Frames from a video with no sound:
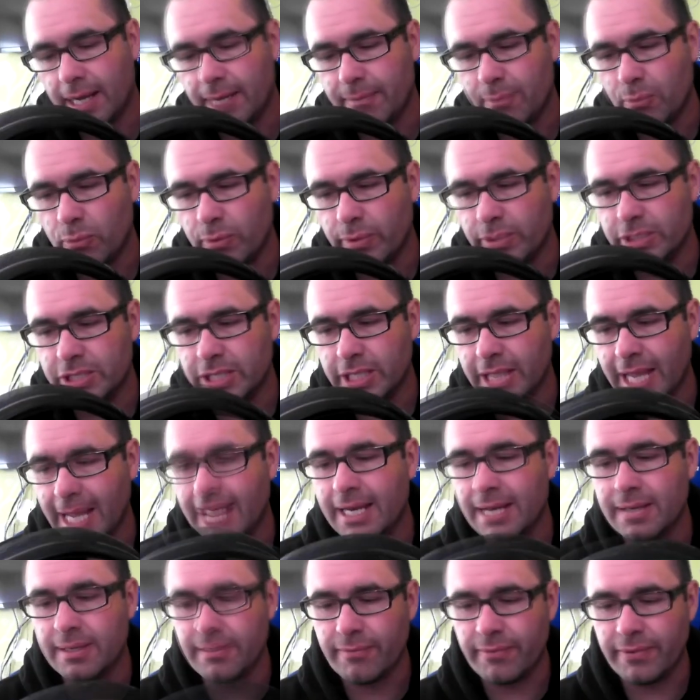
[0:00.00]
which
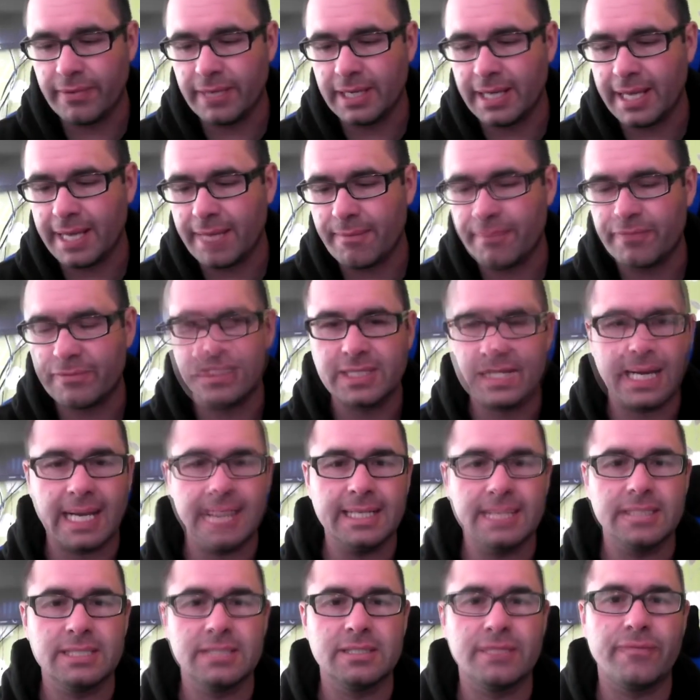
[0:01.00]
again really
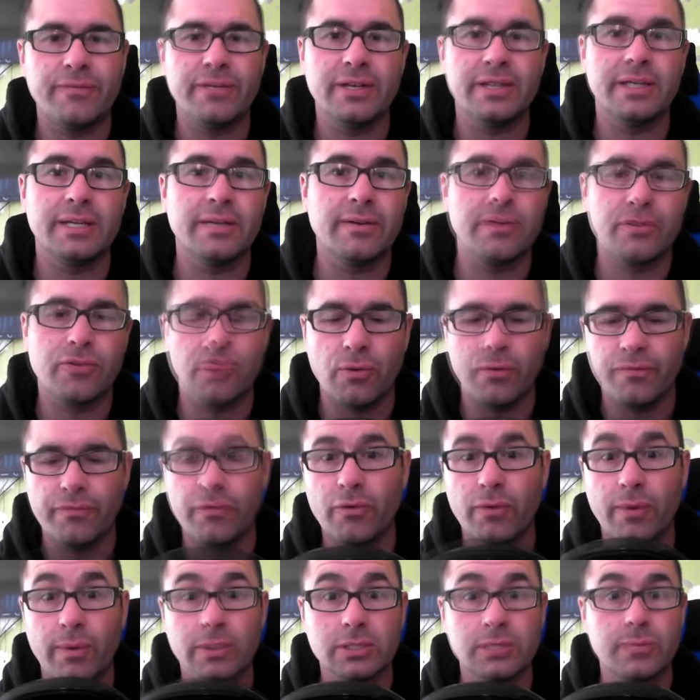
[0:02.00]
emphasises the feeling of
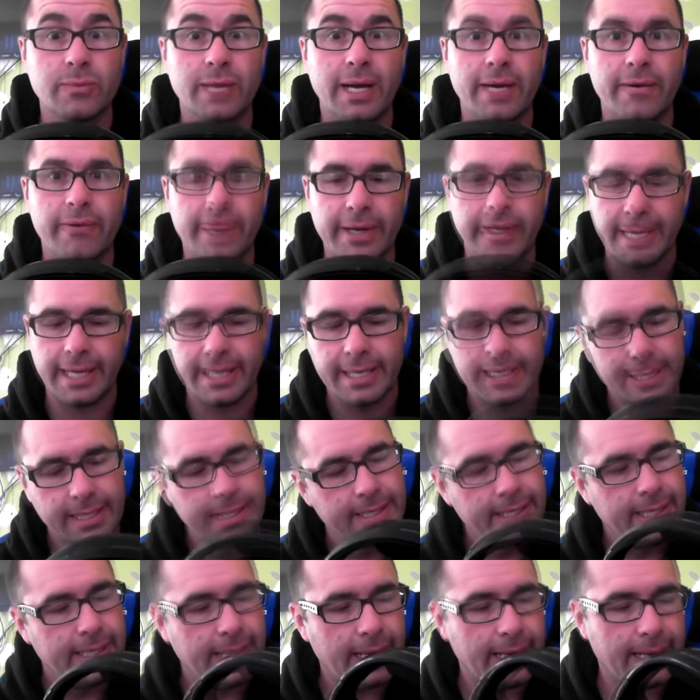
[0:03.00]
comfort whilst wearing it,
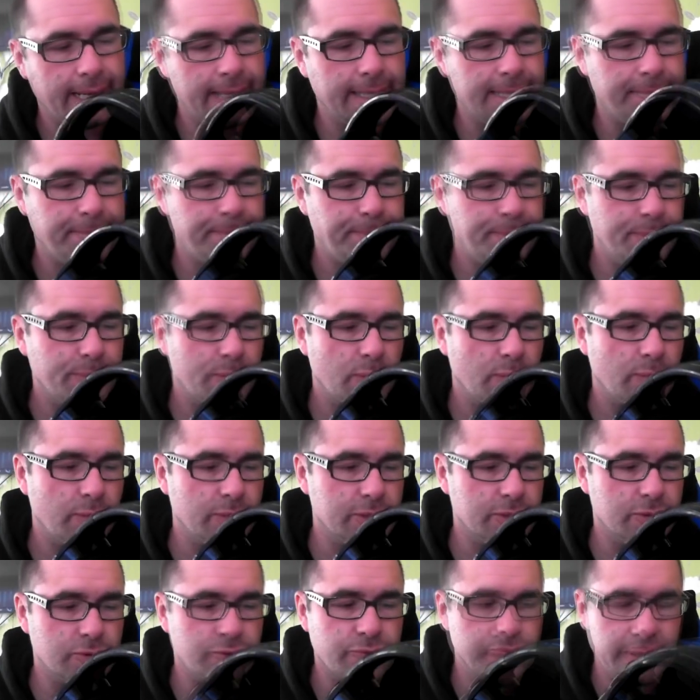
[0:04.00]

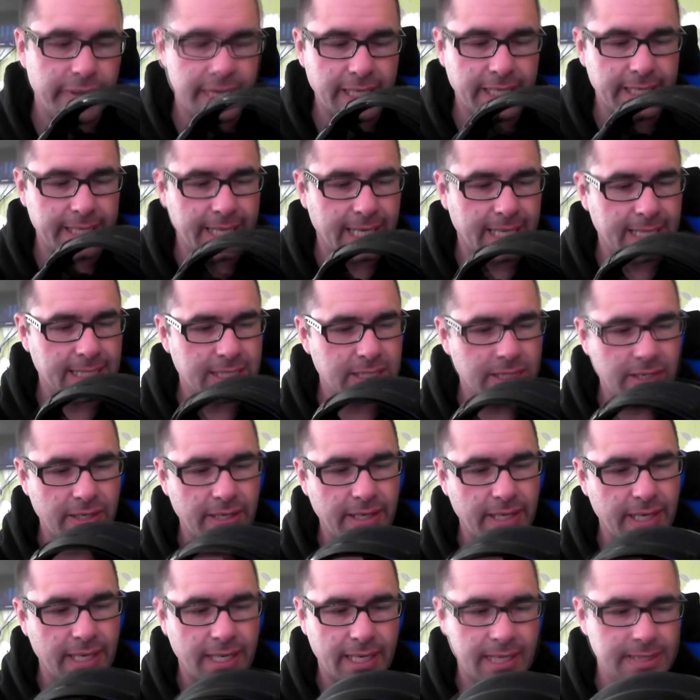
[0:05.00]
which was really nice. And
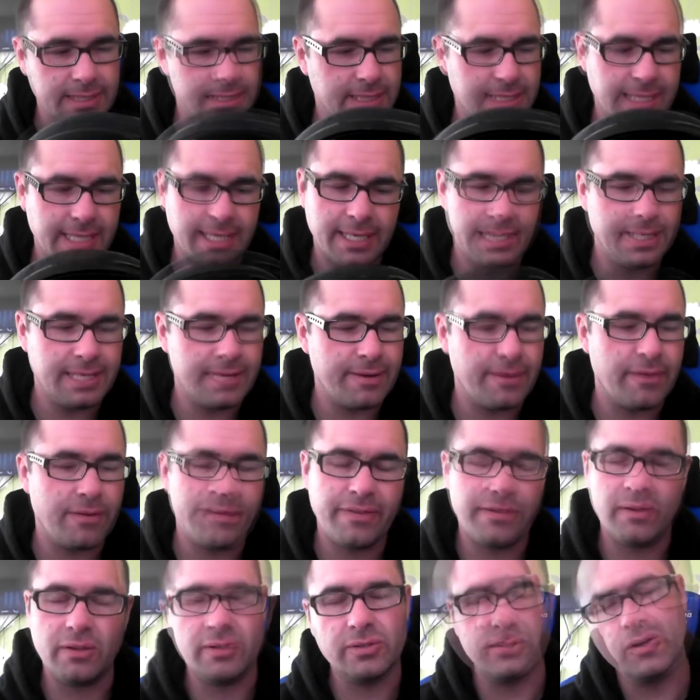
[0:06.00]
as I say, never
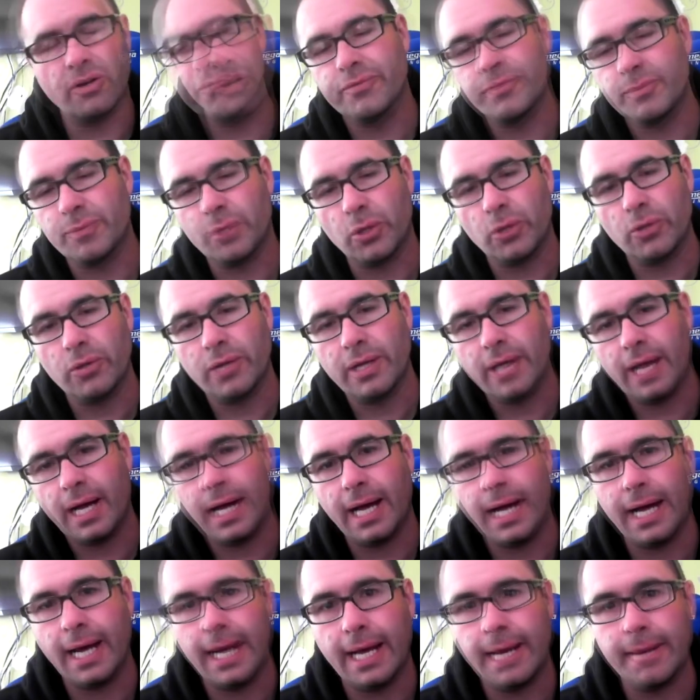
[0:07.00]
felt uncomfortable.
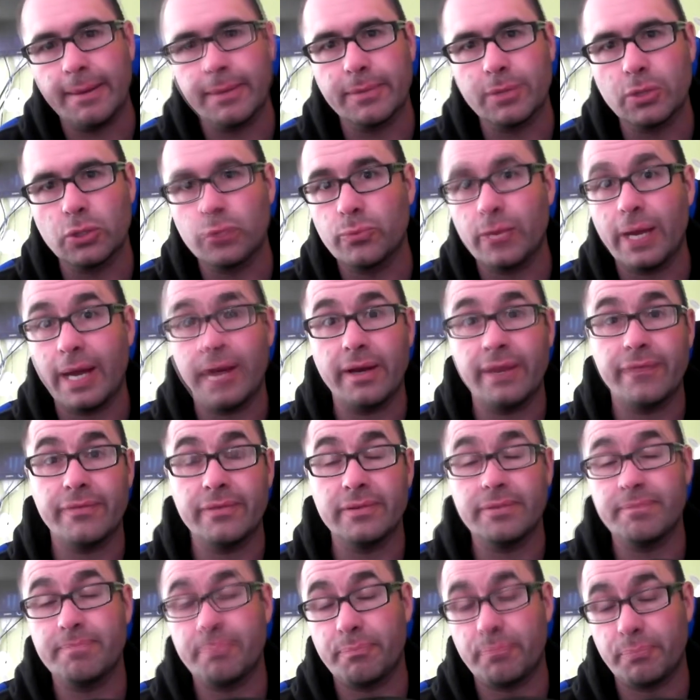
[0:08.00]
Could wear it
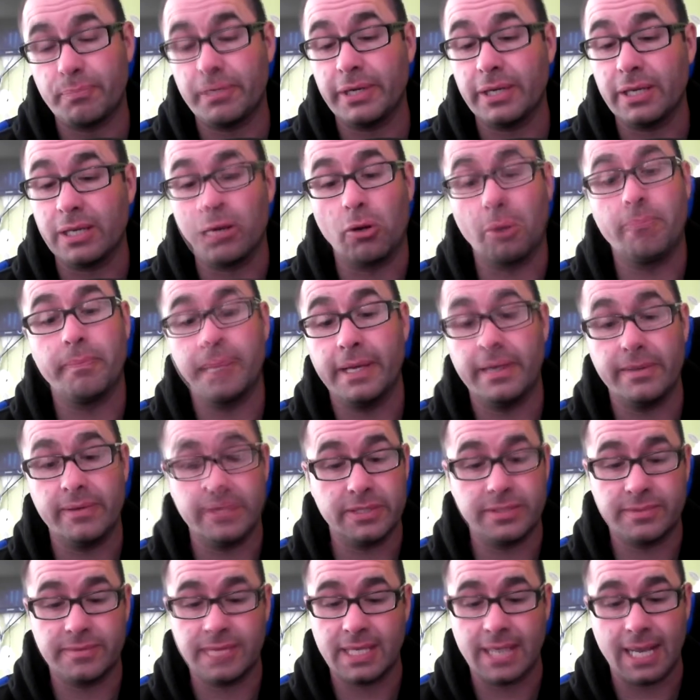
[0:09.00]
for pretty long periods
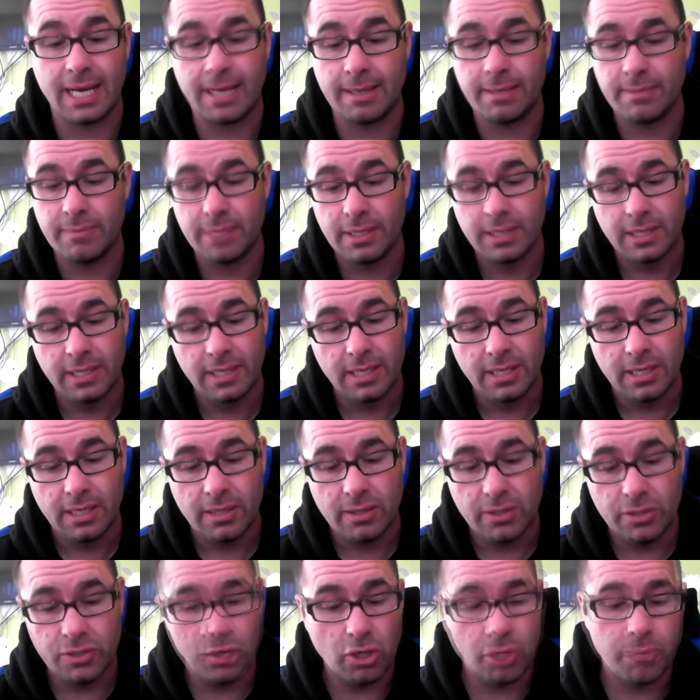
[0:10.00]
of time,
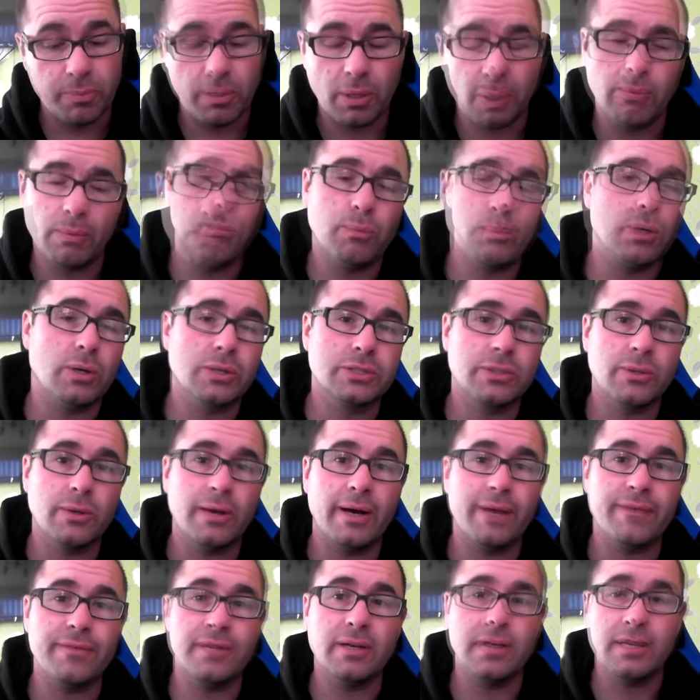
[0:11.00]
no problem
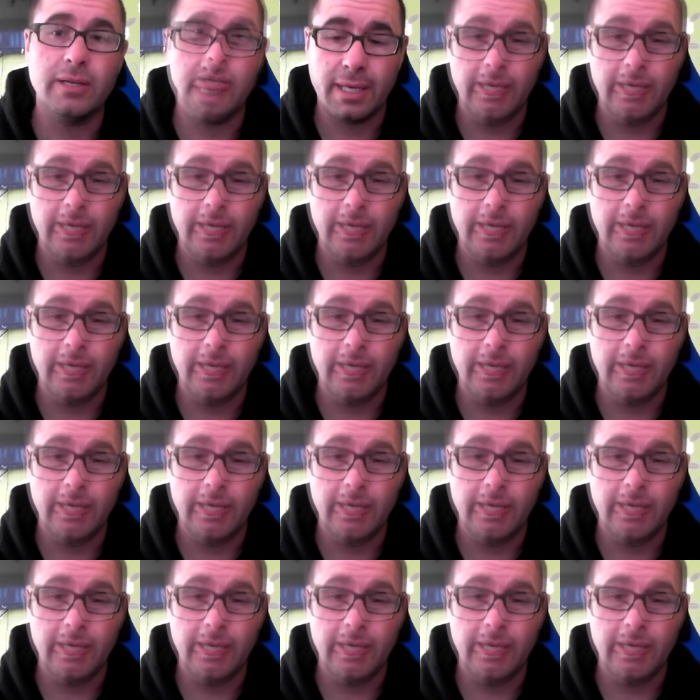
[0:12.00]
whatsoever.